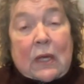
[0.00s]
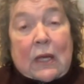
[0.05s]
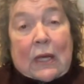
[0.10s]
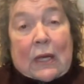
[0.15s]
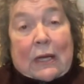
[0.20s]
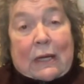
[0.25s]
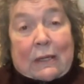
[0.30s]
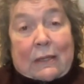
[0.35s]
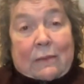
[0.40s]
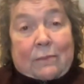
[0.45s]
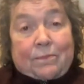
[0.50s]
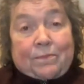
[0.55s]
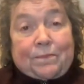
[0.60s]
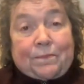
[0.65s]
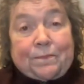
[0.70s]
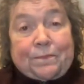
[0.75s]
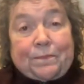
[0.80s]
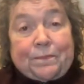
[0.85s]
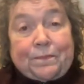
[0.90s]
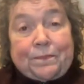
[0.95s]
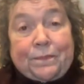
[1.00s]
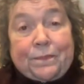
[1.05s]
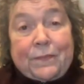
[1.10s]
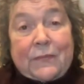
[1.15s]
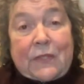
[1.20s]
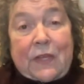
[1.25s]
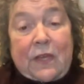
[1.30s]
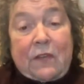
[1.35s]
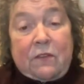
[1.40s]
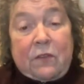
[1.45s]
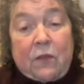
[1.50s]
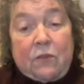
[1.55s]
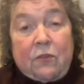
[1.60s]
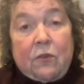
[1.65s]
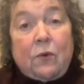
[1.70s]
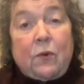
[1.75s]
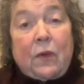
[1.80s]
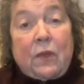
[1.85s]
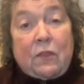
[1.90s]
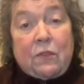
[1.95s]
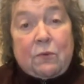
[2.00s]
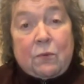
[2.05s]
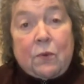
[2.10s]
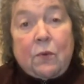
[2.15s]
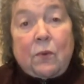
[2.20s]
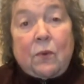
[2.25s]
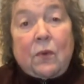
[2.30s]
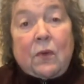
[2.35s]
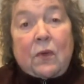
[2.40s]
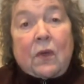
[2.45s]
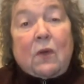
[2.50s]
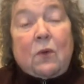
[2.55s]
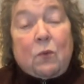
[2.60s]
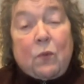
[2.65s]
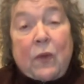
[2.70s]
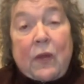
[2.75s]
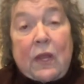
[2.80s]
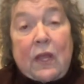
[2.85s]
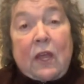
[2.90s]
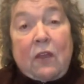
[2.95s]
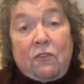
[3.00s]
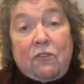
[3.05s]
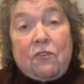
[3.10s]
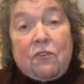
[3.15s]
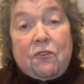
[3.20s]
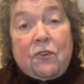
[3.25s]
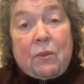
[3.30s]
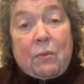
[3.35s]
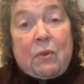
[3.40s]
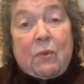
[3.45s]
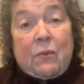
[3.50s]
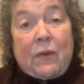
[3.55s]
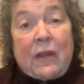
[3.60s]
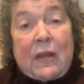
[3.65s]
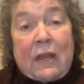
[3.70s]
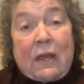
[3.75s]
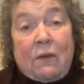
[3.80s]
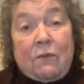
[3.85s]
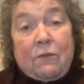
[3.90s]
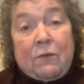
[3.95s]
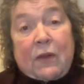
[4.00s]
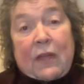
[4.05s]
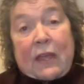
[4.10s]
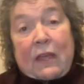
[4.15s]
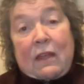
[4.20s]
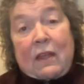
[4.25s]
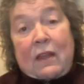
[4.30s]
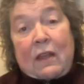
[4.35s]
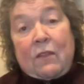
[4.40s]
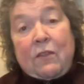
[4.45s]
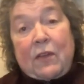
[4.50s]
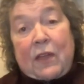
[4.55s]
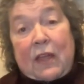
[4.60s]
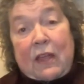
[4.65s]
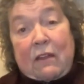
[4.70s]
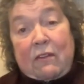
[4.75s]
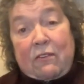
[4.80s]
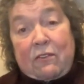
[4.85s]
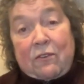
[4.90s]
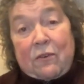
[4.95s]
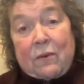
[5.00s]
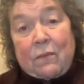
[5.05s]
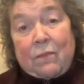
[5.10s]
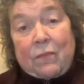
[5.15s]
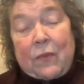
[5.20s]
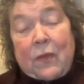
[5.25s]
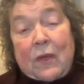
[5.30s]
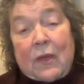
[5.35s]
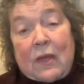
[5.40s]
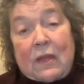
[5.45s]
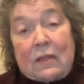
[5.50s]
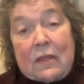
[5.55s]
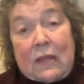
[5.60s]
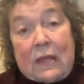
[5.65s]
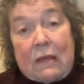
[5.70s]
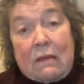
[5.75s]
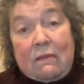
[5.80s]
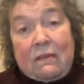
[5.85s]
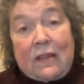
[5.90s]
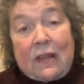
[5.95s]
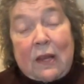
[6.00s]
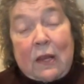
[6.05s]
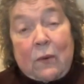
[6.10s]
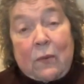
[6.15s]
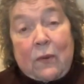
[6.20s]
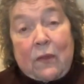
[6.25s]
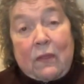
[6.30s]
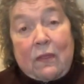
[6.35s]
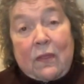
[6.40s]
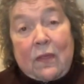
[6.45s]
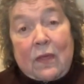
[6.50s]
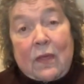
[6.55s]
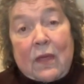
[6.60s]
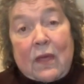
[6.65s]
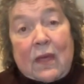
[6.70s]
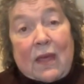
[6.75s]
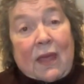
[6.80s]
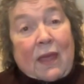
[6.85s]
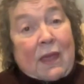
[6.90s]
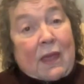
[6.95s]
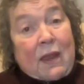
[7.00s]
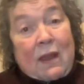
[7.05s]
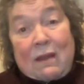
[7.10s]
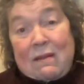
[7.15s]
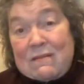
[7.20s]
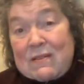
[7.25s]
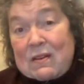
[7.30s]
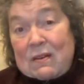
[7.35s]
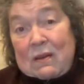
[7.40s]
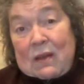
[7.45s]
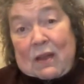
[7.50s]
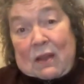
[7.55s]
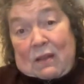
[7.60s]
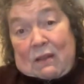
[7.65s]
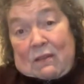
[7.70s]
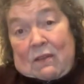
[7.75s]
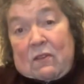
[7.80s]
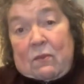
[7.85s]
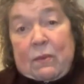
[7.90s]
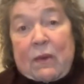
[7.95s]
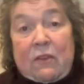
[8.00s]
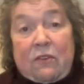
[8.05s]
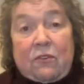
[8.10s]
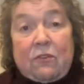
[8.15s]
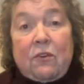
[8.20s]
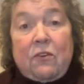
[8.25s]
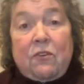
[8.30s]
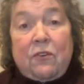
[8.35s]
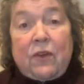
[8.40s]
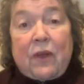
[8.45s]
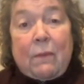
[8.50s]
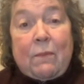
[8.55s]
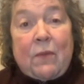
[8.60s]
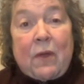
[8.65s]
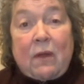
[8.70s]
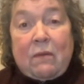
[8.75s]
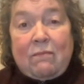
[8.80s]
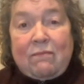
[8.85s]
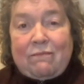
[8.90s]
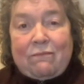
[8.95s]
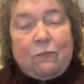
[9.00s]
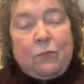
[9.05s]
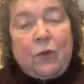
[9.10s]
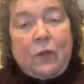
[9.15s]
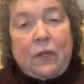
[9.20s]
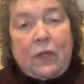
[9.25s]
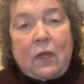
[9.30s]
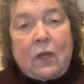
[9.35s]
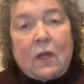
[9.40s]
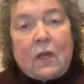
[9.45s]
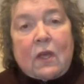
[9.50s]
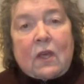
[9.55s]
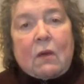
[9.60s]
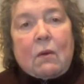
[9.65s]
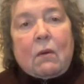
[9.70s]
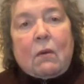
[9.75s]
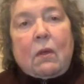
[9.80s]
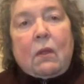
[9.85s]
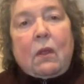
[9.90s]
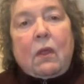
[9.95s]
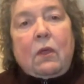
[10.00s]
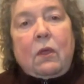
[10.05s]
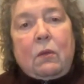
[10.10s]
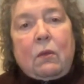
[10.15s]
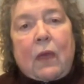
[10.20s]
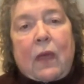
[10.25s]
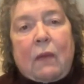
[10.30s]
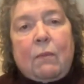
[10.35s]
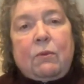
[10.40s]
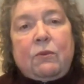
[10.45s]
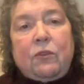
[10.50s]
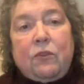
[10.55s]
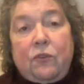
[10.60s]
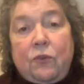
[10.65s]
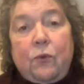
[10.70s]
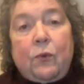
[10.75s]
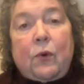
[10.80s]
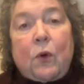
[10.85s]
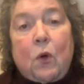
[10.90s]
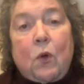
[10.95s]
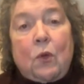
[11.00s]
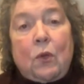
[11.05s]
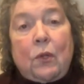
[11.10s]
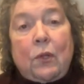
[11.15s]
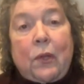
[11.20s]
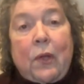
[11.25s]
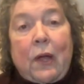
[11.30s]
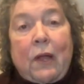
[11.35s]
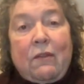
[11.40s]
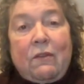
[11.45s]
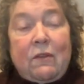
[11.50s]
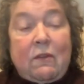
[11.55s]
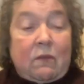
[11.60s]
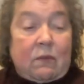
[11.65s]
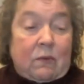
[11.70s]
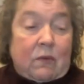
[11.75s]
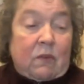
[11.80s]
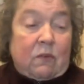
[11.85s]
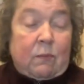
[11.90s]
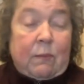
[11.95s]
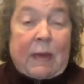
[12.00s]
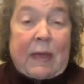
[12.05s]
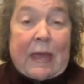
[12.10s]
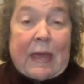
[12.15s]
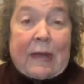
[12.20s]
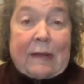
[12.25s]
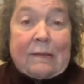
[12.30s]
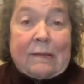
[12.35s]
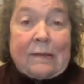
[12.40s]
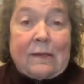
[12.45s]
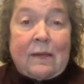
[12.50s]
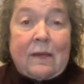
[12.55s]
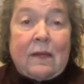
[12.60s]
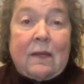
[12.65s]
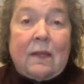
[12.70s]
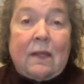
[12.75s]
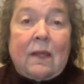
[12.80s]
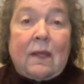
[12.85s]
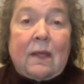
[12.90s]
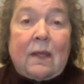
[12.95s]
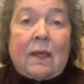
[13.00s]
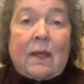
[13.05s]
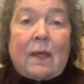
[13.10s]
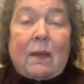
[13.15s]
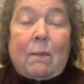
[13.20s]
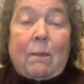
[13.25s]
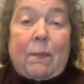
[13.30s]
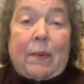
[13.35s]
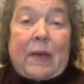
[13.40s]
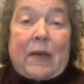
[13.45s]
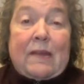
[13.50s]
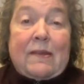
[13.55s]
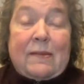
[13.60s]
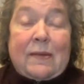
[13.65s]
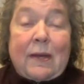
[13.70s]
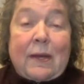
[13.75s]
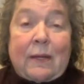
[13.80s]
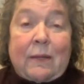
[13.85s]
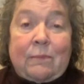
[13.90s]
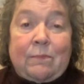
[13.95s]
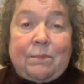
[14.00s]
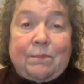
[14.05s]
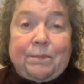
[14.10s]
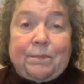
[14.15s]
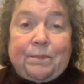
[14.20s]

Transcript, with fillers: um, he's also going through radiation treatment right now for cat, cancer that he's dealing with. And since my surgery, I'm not really able to do a whole lot since, since my accident. But um,